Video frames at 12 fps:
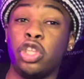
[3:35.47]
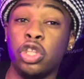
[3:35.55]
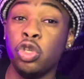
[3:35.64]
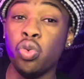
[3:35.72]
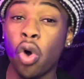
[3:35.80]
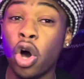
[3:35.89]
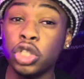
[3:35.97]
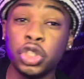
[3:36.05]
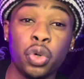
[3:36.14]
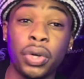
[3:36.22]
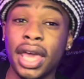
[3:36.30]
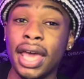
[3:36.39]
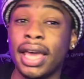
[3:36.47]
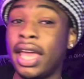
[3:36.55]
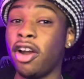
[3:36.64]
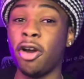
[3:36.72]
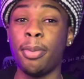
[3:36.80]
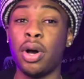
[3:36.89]
you also can't
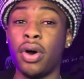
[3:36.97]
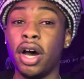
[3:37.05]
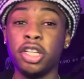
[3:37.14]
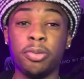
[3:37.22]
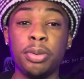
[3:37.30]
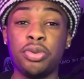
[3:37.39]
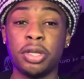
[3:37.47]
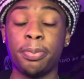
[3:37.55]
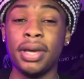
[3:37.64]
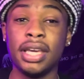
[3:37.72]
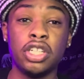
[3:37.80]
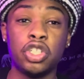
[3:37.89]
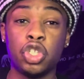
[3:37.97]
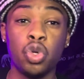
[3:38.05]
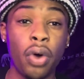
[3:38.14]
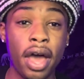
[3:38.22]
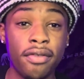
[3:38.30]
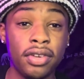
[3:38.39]
care about other people's opinions too
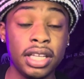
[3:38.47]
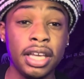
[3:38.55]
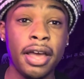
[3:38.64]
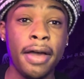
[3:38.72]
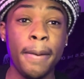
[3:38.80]
heavily,